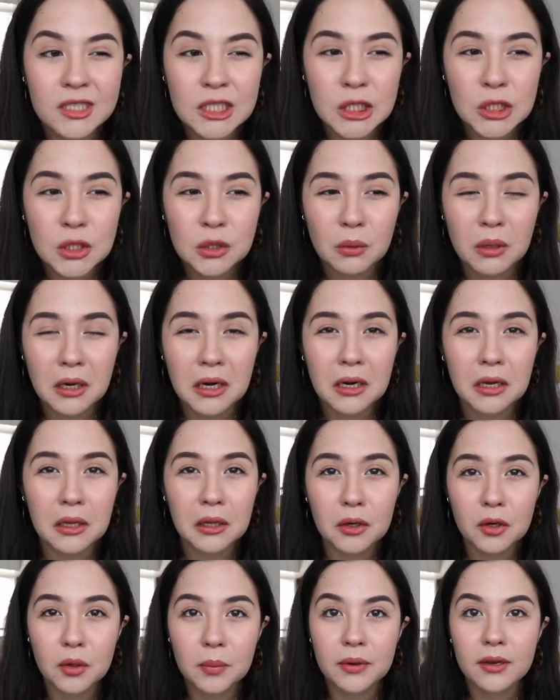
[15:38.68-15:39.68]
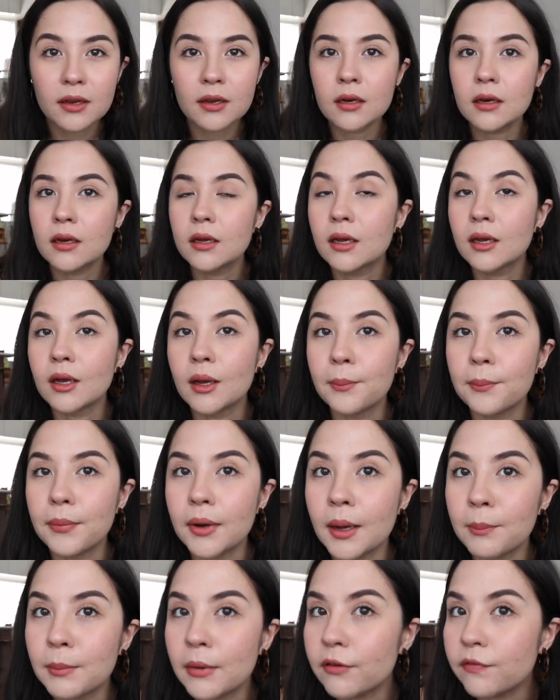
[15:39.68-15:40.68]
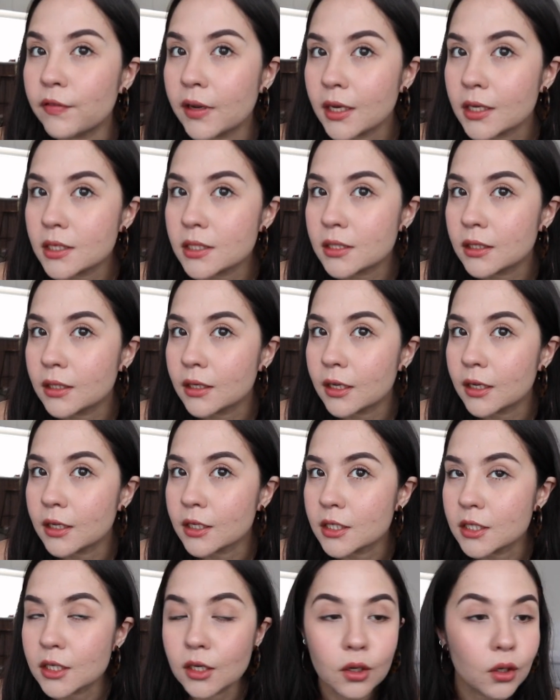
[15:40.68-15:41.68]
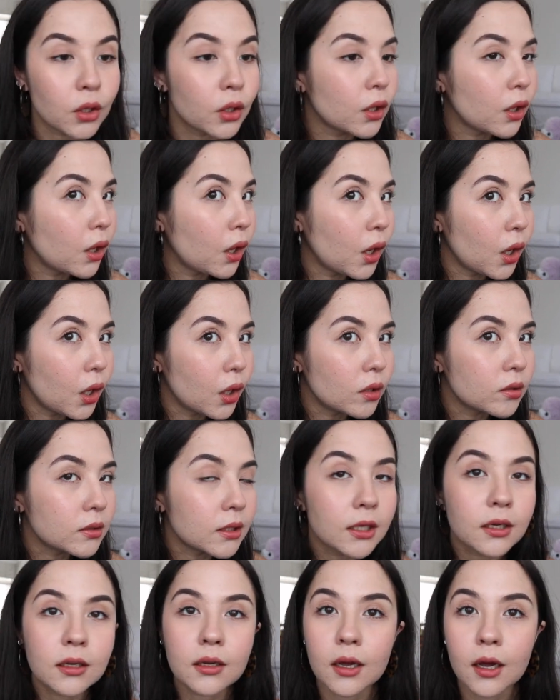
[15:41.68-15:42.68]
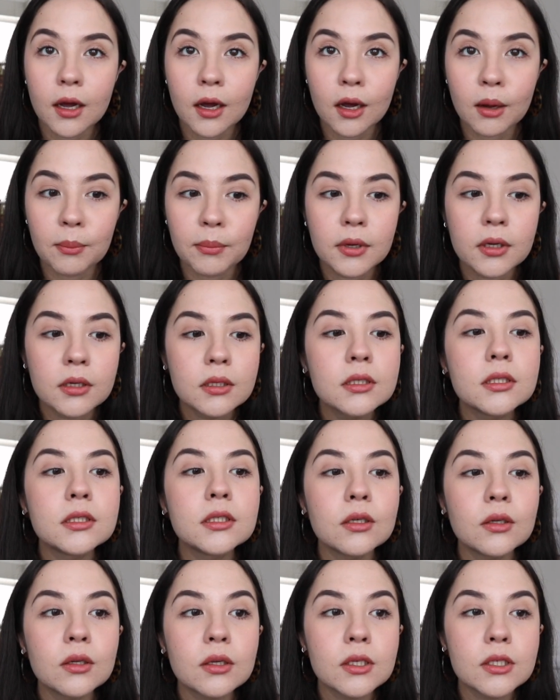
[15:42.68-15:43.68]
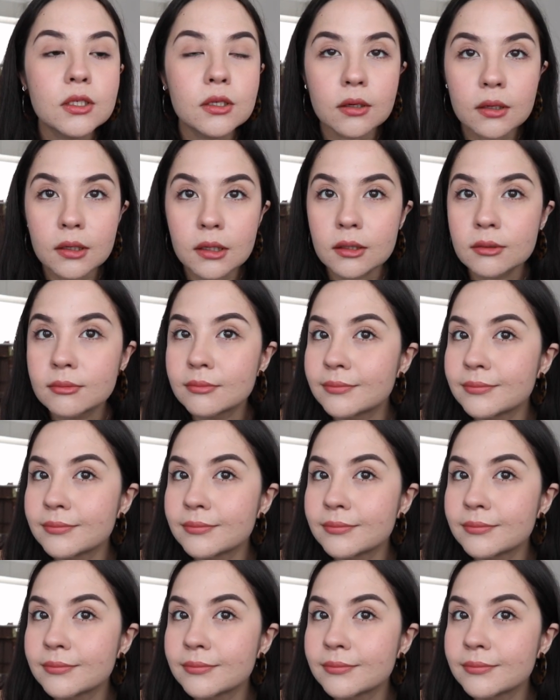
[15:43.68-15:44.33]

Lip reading: Sweated a little bit, but my face is still holding up. Still looks good.